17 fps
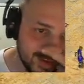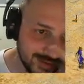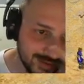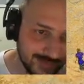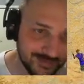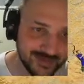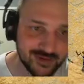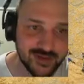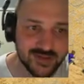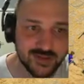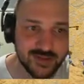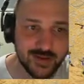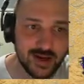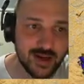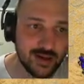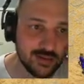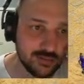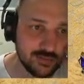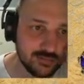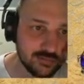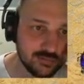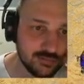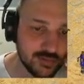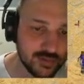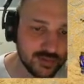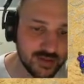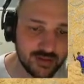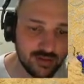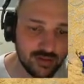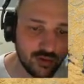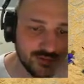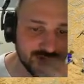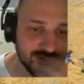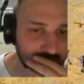and they cost about, well,
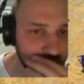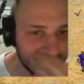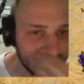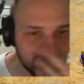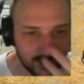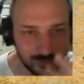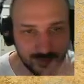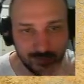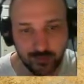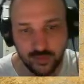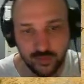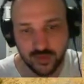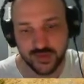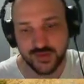Ulfsark costs a little bit more,